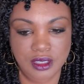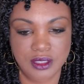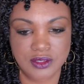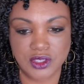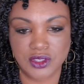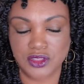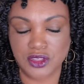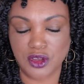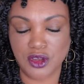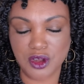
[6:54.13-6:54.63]

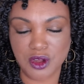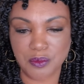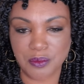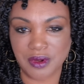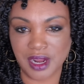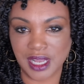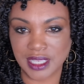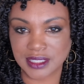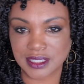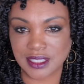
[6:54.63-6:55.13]
So the whole
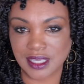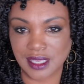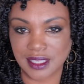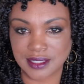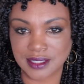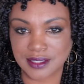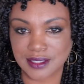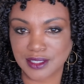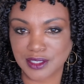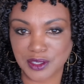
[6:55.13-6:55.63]

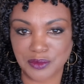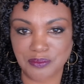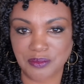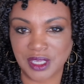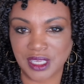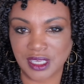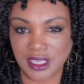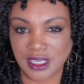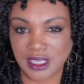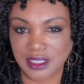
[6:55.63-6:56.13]
process took
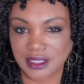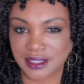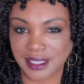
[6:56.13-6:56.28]
me